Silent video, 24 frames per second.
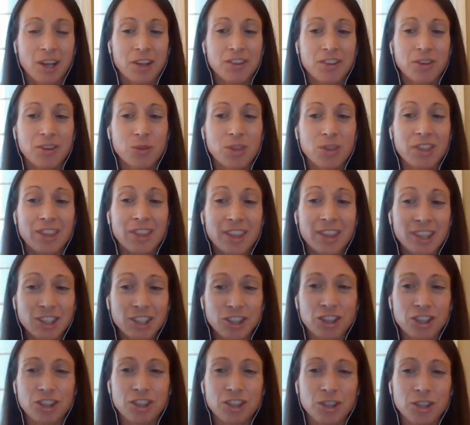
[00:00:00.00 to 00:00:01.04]
So
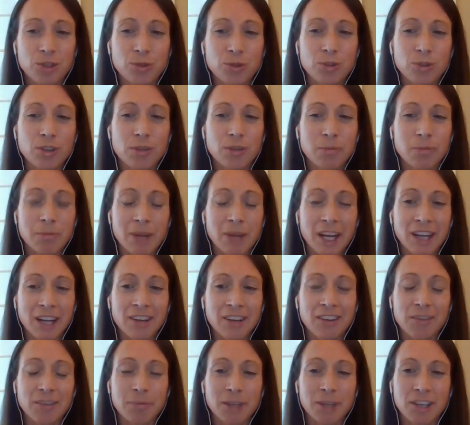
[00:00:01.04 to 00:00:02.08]
this shoe
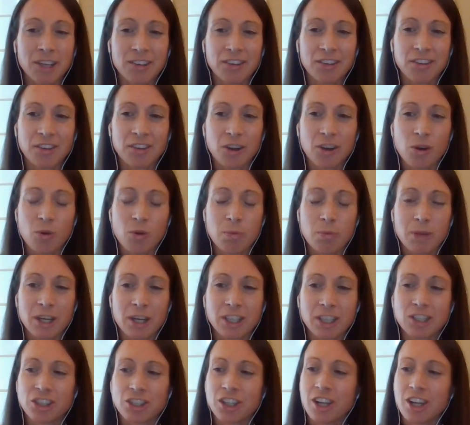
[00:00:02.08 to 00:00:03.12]
reminds me so
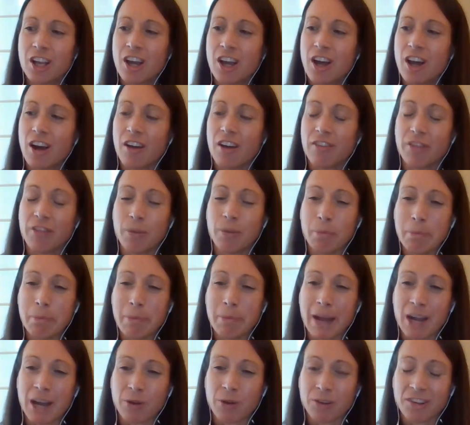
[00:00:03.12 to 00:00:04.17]
much of the
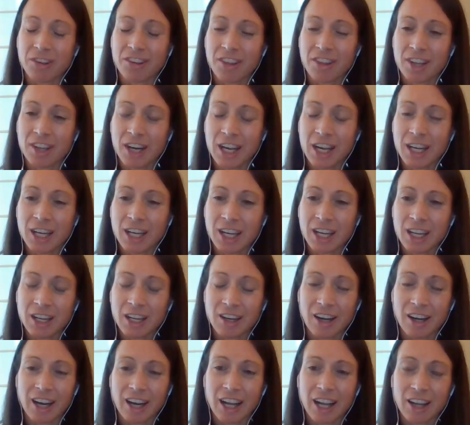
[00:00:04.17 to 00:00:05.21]
bounce that I
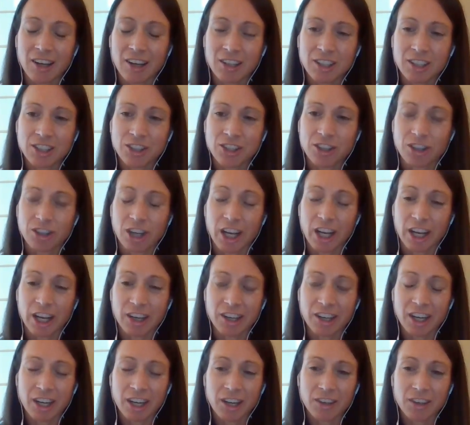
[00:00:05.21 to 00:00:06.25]
get at initial
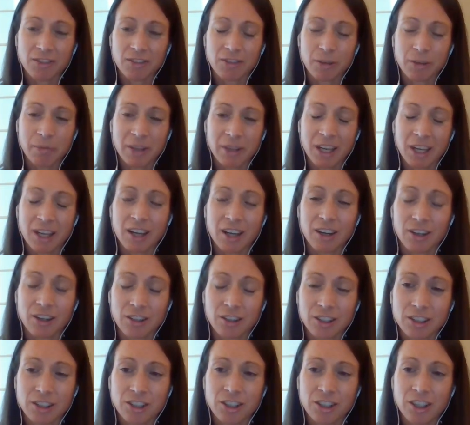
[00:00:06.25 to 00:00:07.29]
contact from the
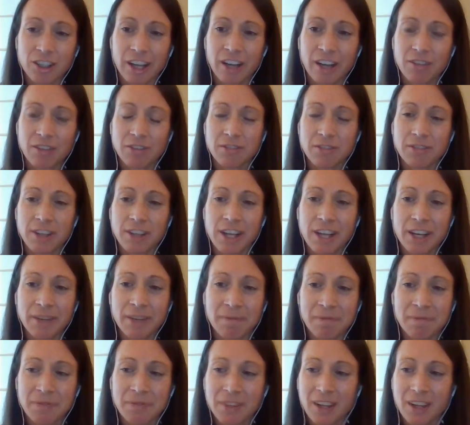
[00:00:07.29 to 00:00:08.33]
original
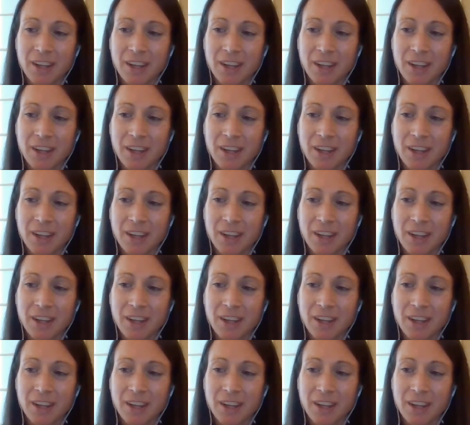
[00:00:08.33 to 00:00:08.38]
Alphafly.